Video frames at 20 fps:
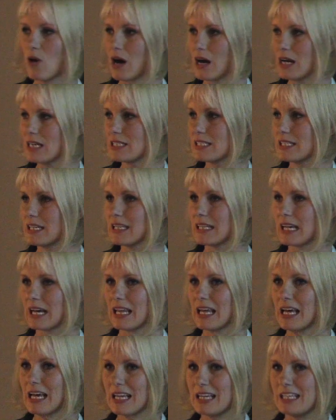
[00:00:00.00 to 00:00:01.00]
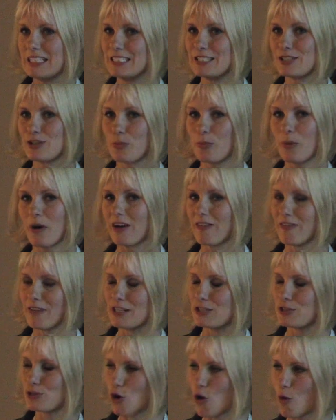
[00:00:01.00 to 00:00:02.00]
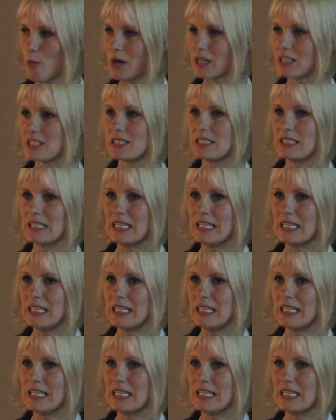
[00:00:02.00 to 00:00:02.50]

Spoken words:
I see that this is the part where so much